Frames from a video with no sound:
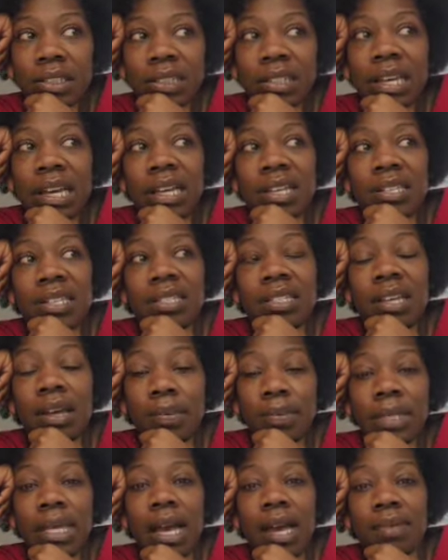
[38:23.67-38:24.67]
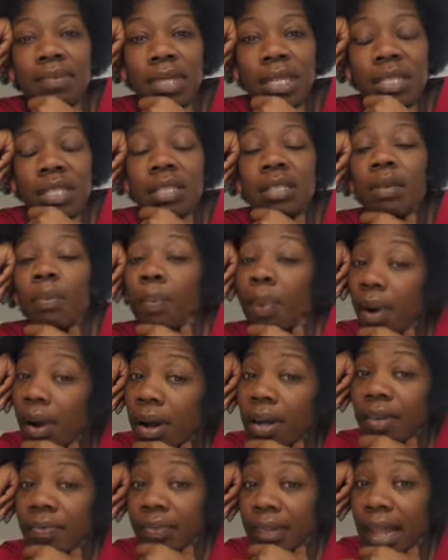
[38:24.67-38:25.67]
that sometimes this is a
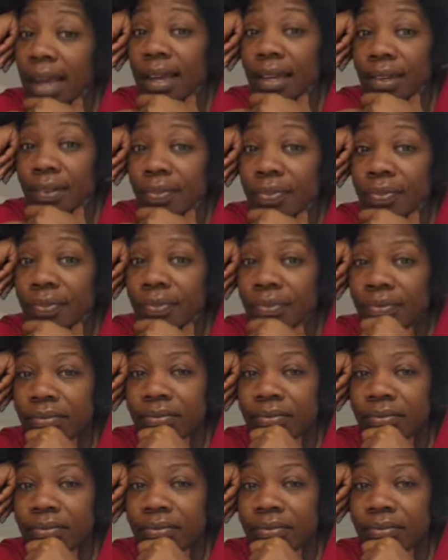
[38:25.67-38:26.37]
part of life.